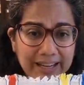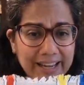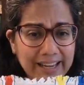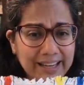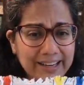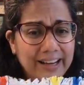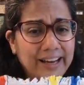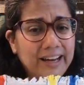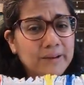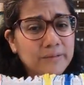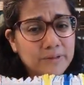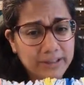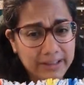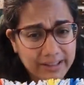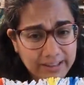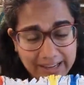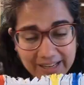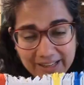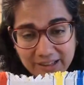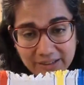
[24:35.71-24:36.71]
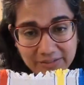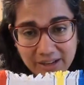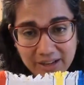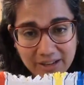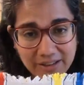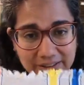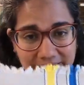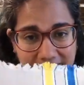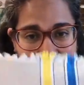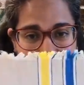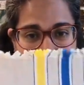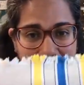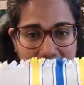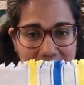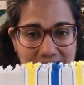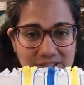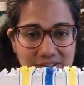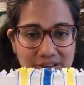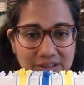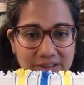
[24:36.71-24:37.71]
Again, I love color.
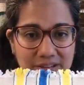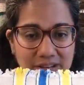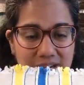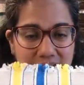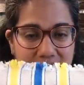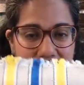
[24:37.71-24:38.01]
I saw the